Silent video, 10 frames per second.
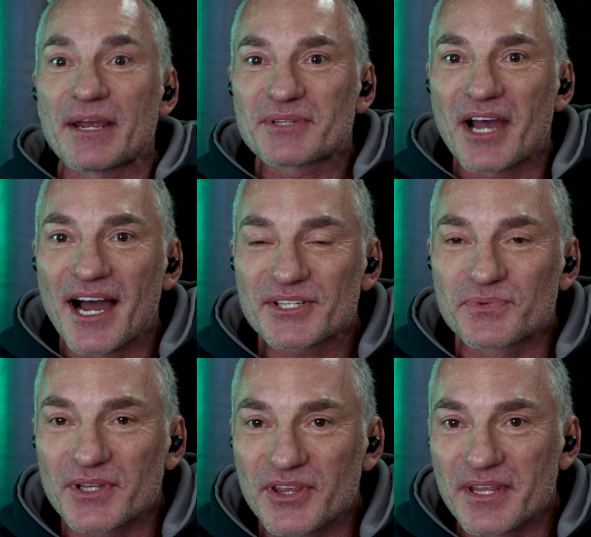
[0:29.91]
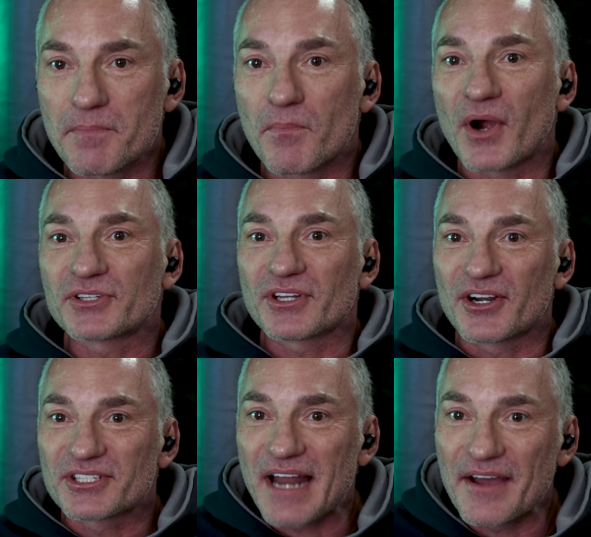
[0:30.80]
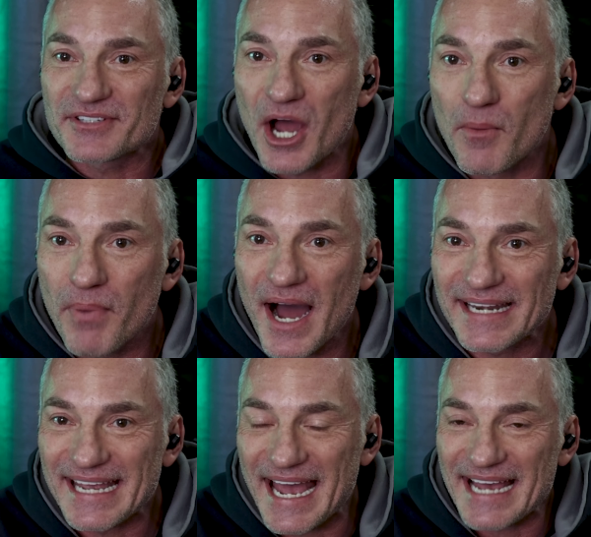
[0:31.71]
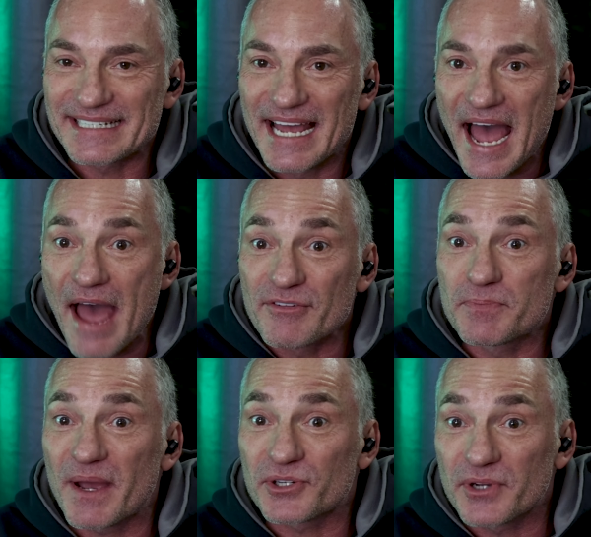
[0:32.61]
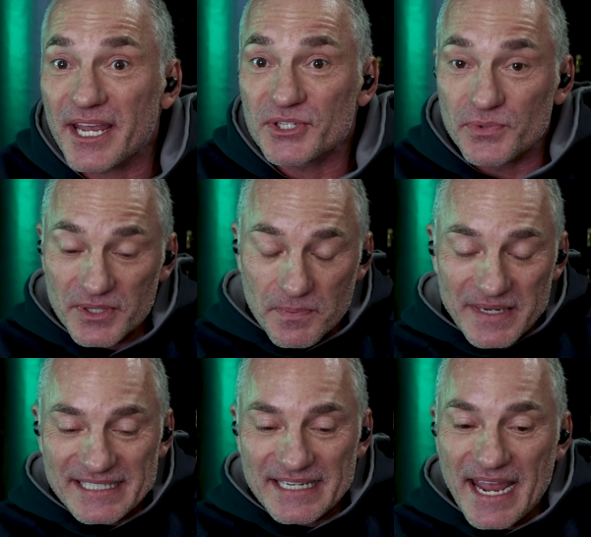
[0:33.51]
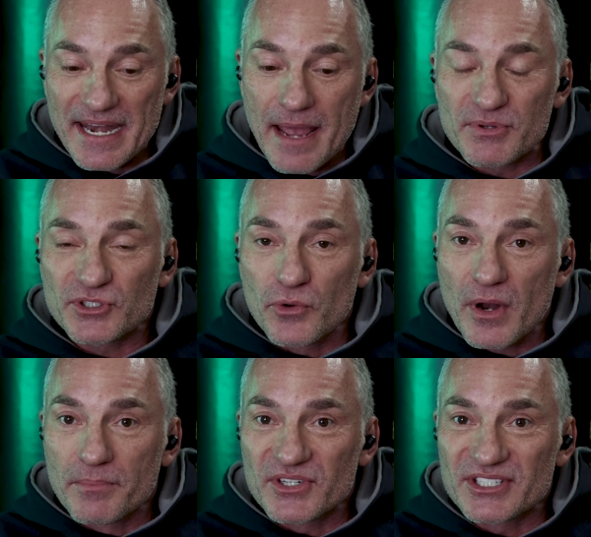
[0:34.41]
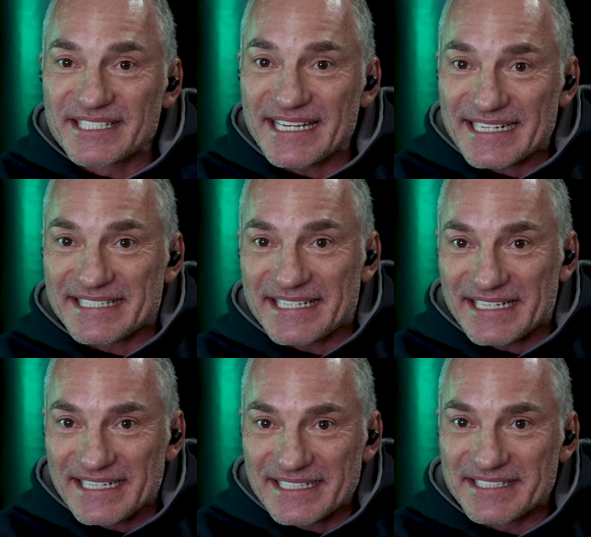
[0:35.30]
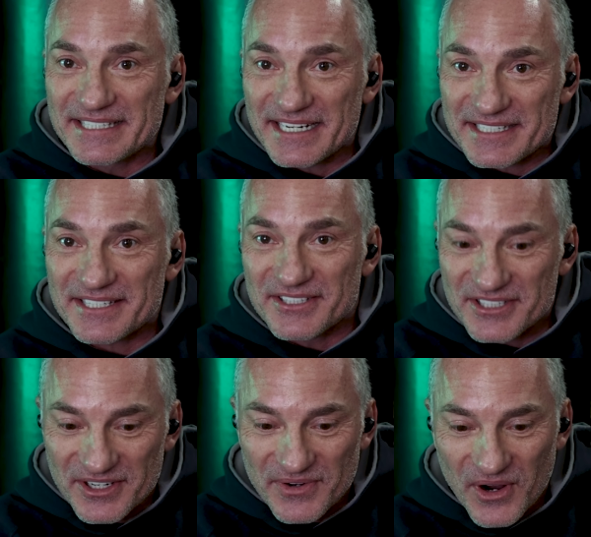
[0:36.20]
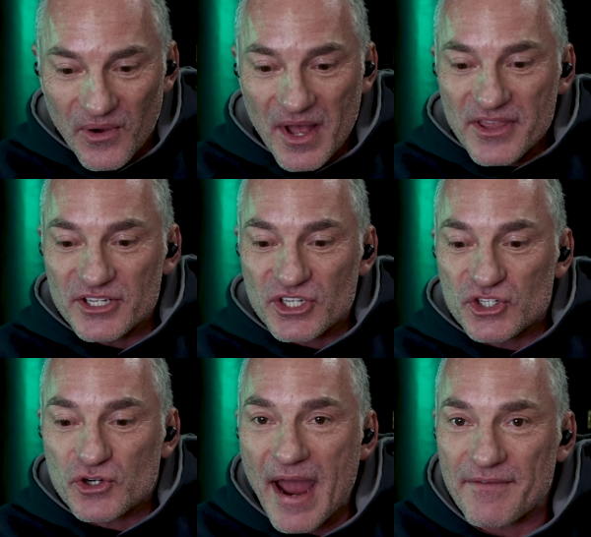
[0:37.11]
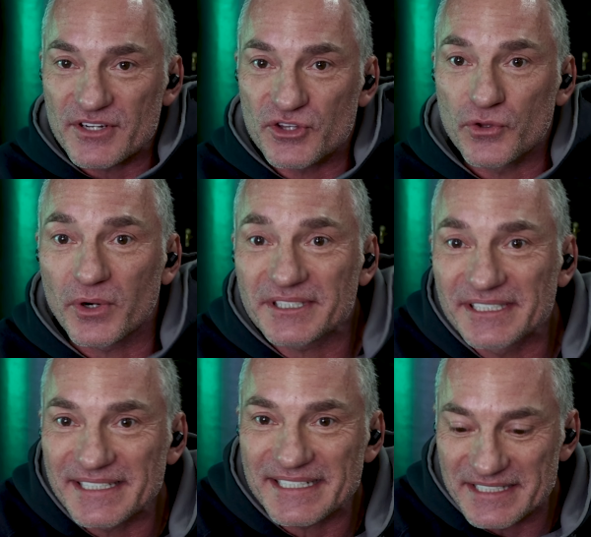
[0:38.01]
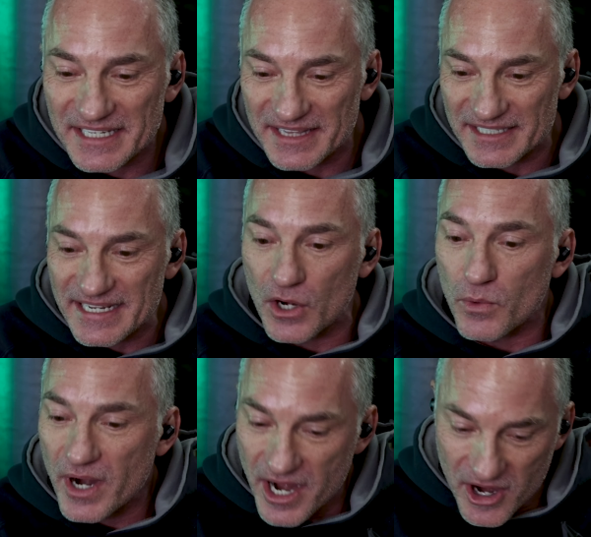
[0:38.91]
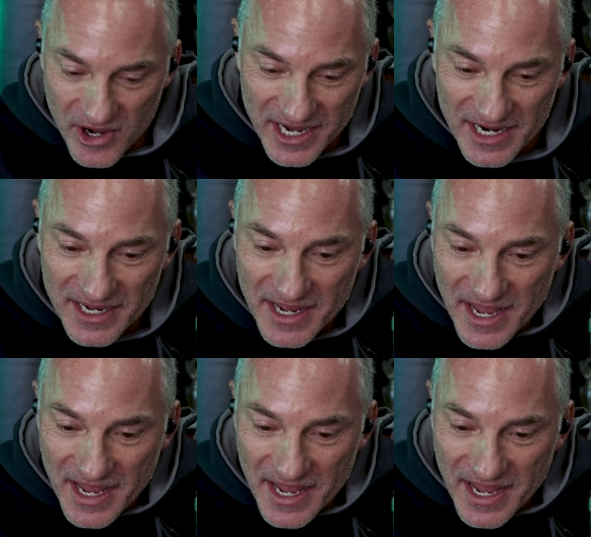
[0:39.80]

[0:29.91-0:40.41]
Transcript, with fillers: James Cox with the Martial Arts Lifestyle Podcast. I have a special guest with me today in episode number 60, 6-0. This is Travis Thornton. He's in the Delaware area.